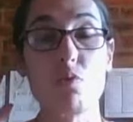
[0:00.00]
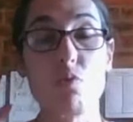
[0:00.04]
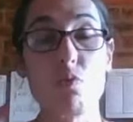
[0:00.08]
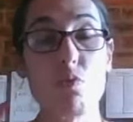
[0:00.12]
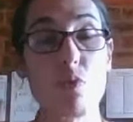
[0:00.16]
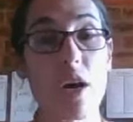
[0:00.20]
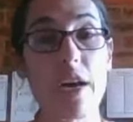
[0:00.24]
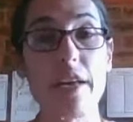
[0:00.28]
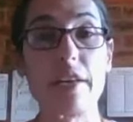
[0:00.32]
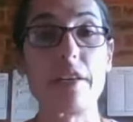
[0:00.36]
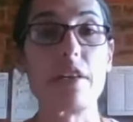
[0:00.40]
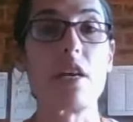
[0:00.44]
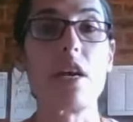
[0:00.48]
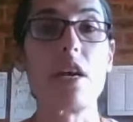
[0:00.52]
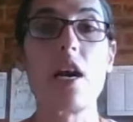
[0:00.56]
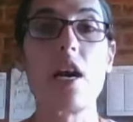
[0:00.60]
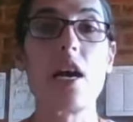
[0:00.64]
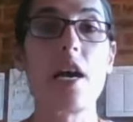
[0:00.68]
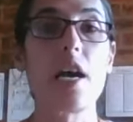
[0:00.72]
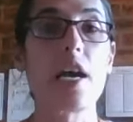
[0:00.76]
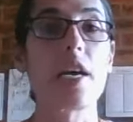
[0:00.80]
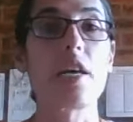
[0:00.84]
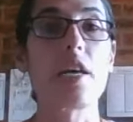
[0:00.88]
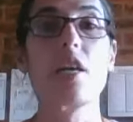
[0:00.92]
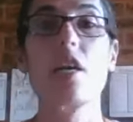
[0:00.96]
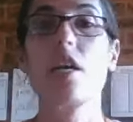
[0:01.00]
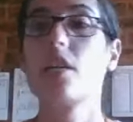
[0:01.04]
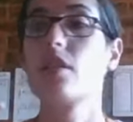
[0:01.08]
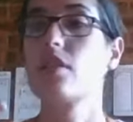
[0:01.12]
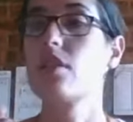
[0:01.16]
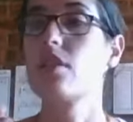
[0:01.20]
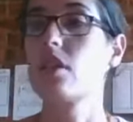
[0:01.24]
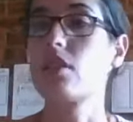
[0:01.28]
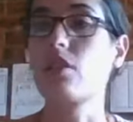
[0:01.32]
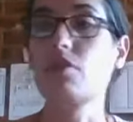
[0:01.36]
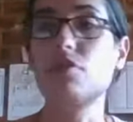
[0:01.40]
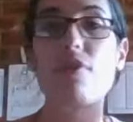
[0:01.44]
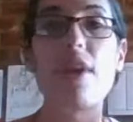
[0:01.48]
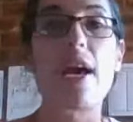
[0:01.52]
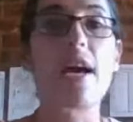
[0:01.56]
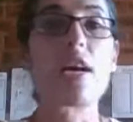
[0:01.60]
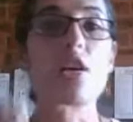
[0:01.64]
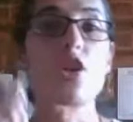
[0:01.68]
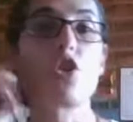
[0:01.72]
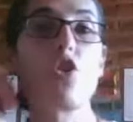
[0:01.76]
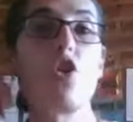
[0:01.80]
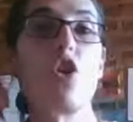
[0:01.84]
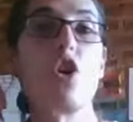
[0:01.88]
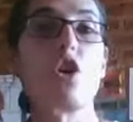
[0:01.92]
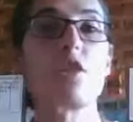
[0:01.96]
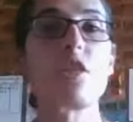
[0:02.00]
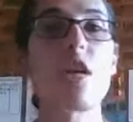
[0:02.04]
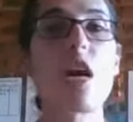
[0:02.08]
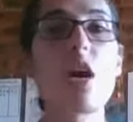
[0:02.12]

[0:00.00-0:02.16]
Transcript: 1. I did the flashcards.